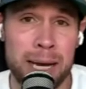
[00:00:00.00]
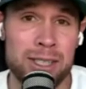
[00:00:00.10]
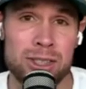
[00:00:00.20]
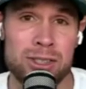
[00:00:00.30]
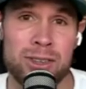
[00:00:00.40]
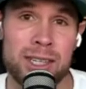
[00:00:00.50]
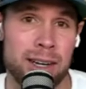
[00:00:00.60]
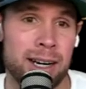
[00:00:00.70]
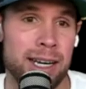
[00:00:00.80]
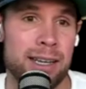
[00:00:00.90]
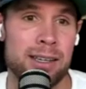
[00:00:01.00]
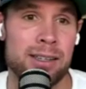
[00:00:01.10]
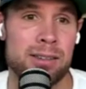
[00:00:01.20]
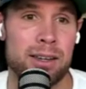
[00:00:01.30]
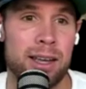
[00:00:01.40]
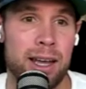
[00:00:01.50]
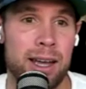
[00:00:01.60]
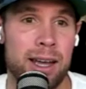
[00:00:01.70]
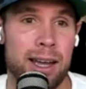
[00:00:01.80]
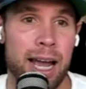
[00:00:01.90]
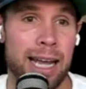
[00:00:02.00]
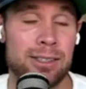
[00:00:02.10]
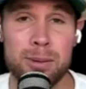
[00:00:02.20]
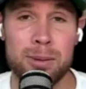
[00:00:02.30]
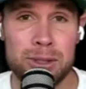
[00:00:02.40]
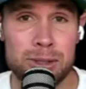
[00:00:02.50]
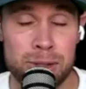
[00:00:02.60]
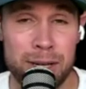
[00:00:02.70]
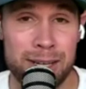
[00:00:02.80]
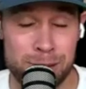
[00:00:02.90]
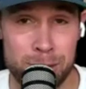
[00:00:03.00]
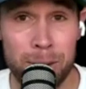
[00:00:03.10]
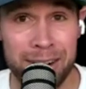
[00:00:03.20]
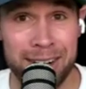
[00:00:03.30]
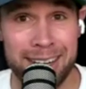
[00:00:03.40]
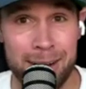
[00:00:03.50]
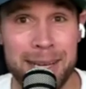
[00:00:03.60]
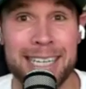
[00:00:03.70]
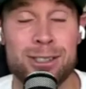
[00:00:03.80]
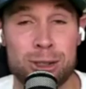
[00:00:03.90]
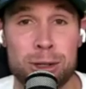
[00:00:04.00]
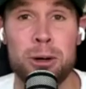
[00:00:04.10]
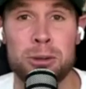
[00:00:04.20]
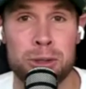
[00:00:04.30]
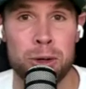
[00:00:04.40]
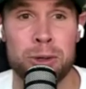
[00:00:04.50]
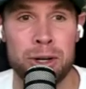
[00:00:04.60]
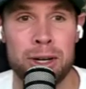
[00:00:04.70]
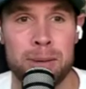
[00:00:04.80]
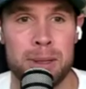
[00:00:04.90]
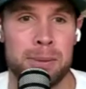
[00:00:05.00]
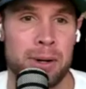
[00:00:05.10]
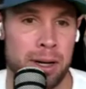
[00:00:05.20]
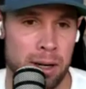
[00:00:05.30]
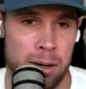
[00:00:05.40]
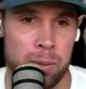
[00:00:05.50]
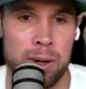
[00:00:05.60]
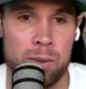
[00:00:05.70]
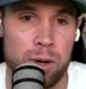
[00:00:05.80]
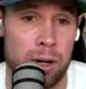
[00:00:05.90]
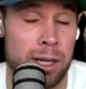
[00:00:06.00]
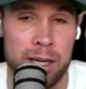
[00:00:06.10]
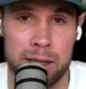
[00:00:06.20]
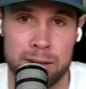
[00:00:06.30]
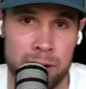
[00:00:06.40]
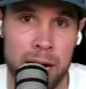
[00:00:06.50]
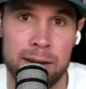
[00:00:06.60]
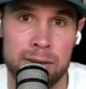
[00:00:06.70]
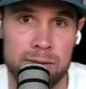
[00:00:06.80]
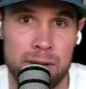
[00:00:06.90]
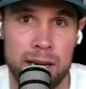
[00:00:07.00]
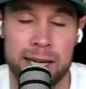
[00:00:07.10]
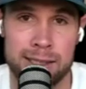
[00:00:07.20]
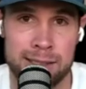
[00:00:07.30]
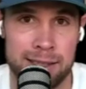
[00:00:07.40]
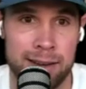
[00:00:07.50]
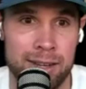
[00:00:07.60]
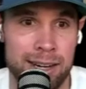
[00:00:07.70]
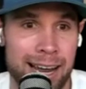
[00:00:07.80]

majors in this era is is almost historic. I mean, it's yeah. so so yeah. good, and people are like, "Oh, what are you going to get to five? Are you going to get yeah. to seven?